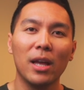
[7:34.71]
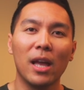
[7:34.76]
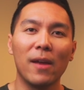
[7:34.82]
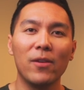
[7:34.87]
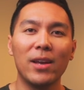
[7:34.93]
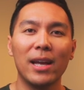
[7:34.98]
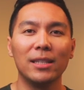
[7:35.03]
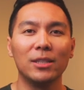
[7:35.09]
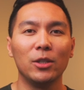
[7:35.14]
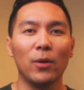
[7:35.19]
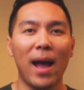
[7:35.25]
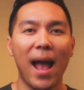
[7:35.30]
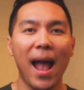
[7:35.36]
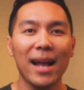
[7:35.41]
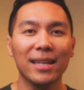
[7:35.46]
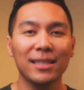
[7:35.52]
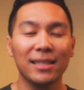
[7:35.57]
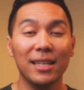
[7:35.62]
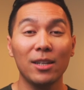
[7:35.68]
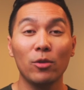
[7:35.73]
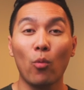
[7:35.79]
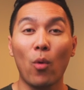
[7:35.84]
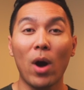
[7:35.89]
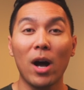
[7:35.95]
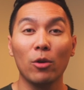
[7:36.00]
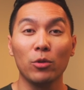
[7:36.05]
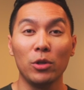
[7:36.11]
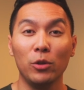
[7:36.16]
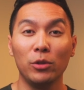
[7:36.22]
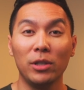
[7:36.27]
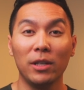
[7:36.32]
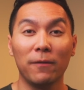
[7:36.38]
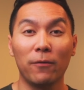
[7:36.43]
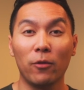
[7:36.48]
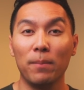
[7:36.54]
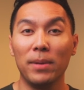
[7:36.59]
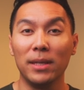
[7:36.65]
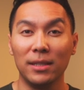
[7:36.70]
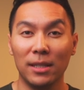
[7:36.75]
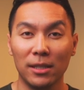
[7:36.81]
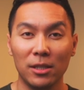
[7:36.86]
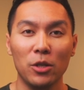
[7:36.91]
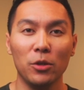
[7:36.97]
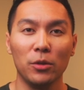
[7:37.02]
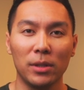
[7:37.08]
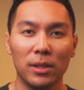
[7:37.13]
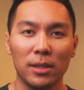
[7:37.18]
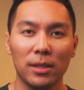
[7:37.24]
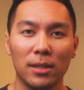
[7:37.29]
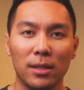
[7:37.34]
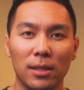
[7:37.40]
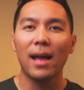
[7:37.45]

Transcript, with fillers: if you get into an accident while using it for business use.